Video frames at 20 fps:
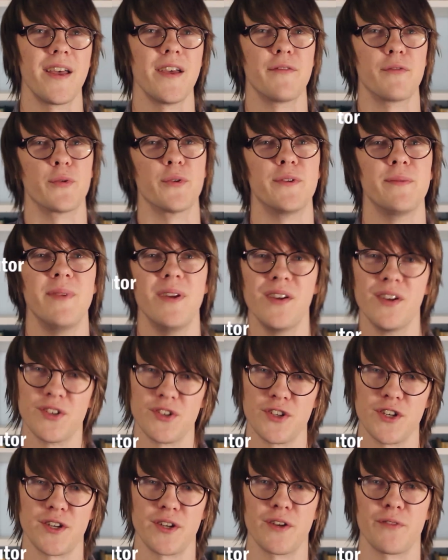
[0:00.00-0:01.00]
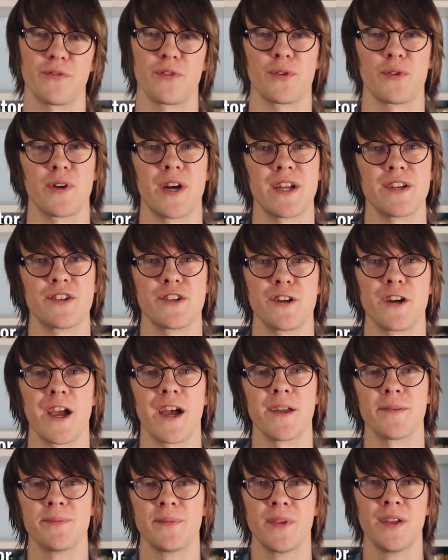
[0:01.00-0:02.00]
Hey everyone, John here for the Rideshare
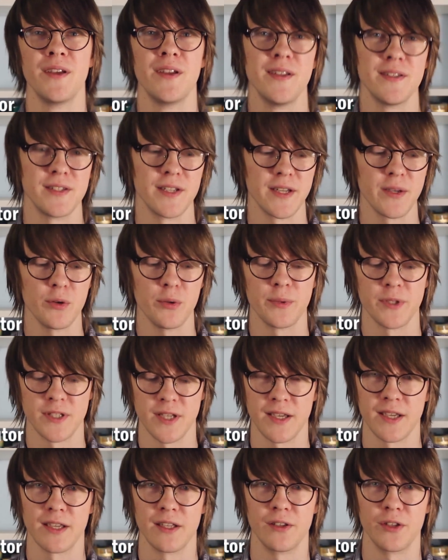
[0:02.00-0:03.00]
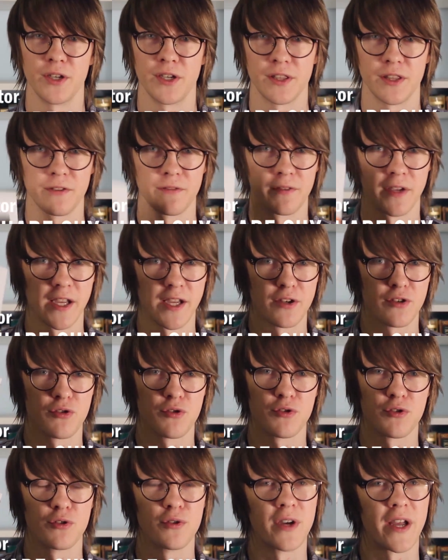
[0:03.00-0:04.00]
Guy. Today we'll be taking a look at the
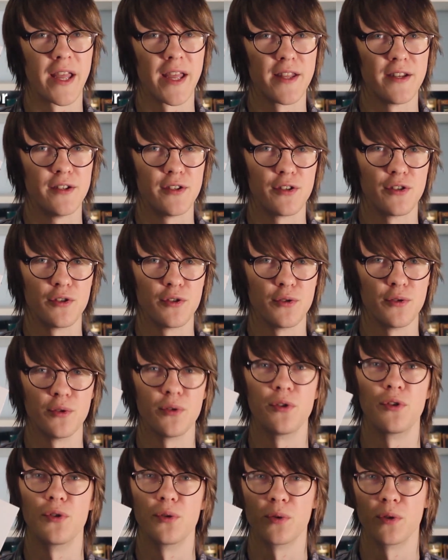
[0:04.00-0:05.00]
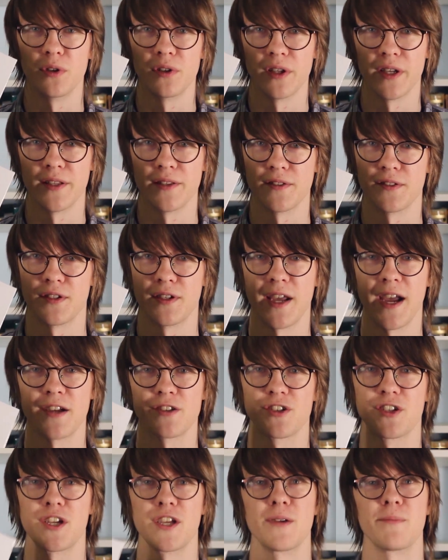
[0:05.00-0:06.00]
Vantrue N2 dual lens
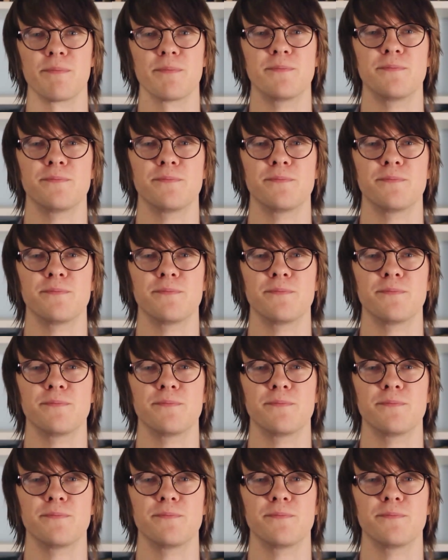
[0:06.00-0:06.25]
dash cam.